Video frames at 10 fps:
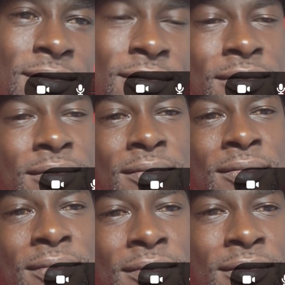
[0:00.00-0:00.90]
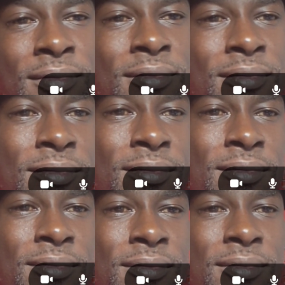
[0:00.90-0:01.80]
All he gotta do is switch teams and be
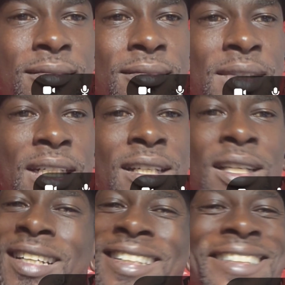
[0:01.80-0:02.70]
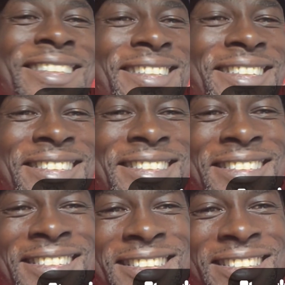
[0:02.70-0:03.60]
like LeBron, and he could go get a title
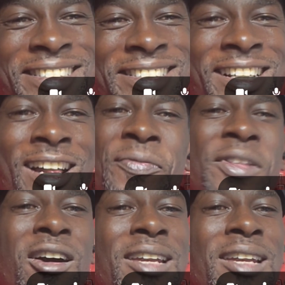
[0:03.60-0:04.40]
somewhere. If he,